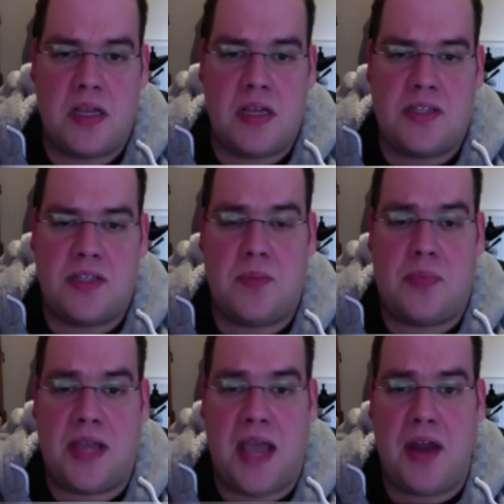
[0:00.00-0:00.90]

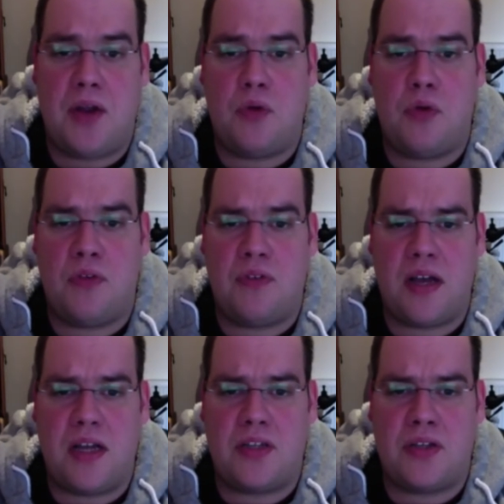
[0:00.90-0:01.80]
Simply head on
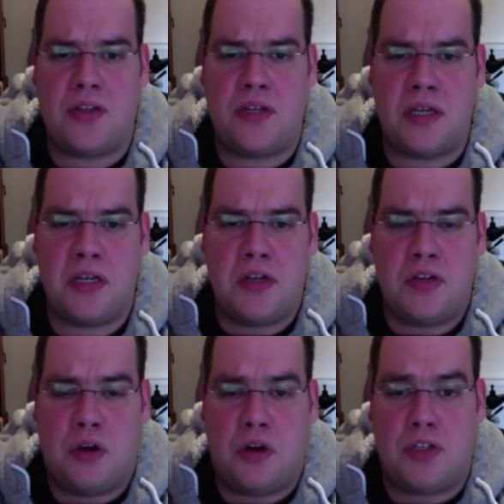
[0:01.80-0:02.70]
over to the
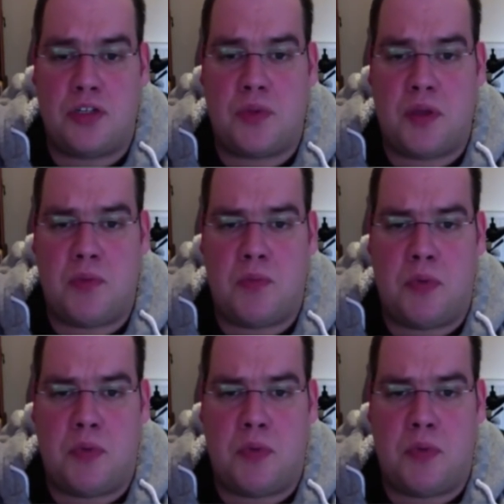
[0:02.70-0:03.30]
Doctors Without